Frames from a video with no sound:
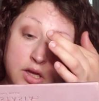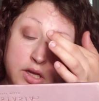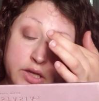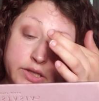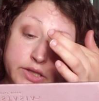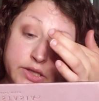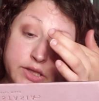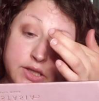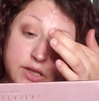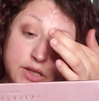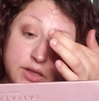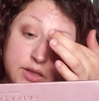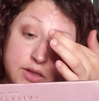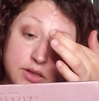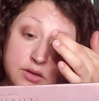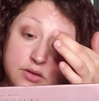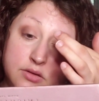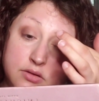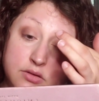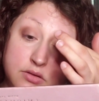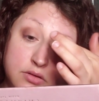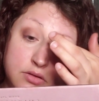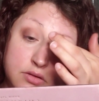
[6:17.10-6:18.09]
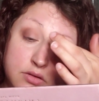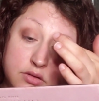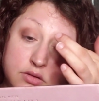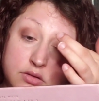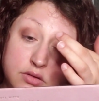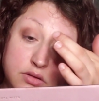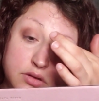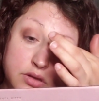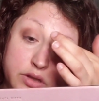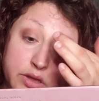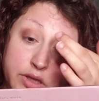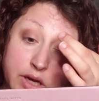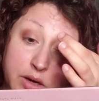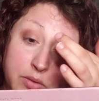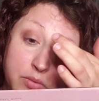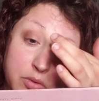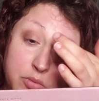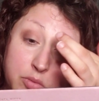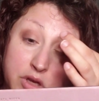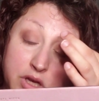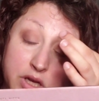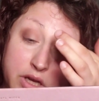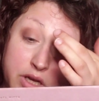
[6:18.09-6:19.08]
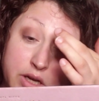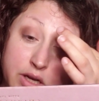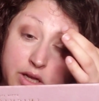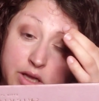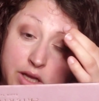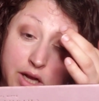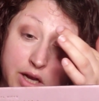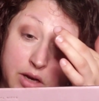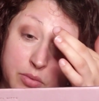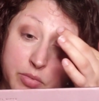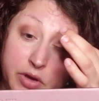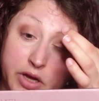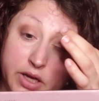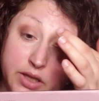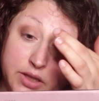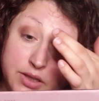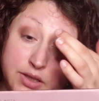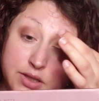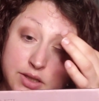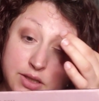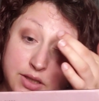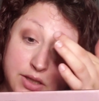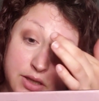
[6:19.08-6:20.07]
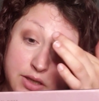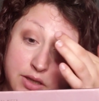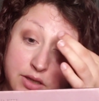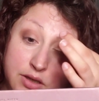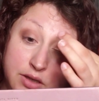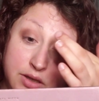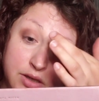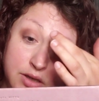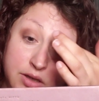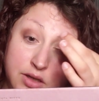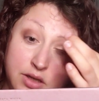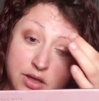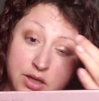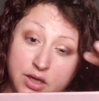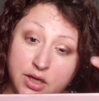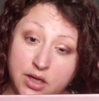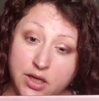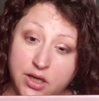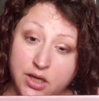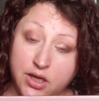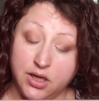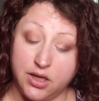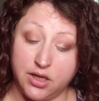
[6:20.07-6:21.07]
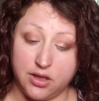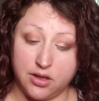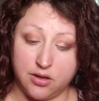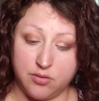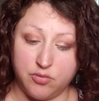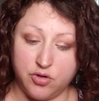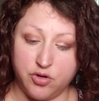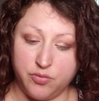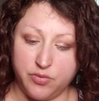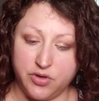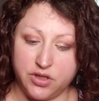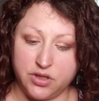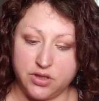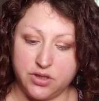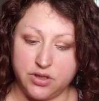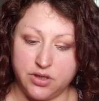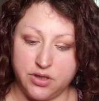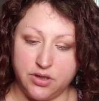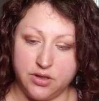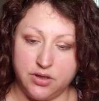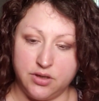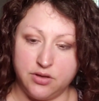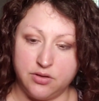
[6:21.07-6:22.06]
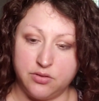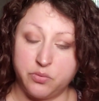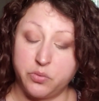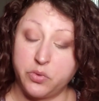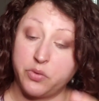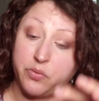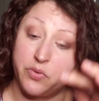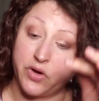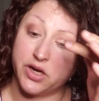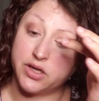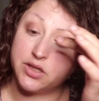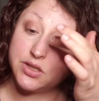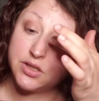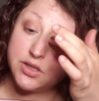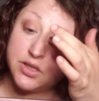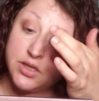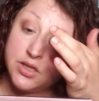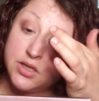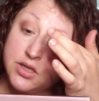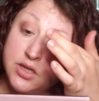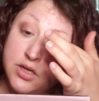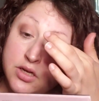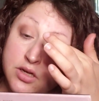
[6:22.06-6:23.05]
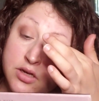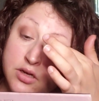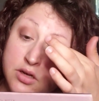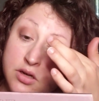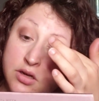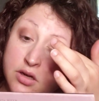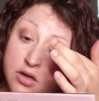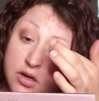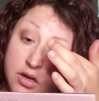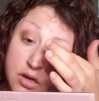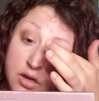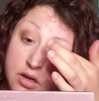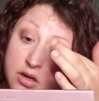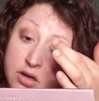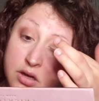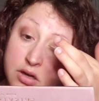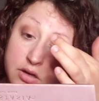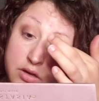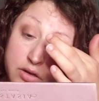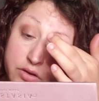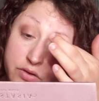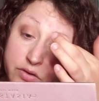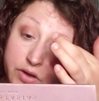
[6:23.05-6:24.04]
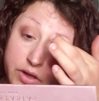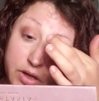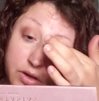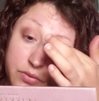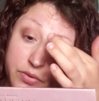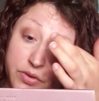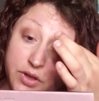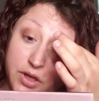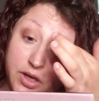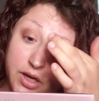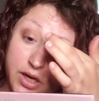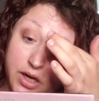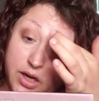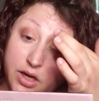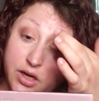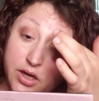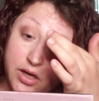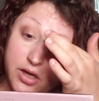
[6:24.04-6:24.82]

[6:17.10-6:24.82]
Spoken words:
still, that would be a lot of pets. And at the moment, we rent, so I don't think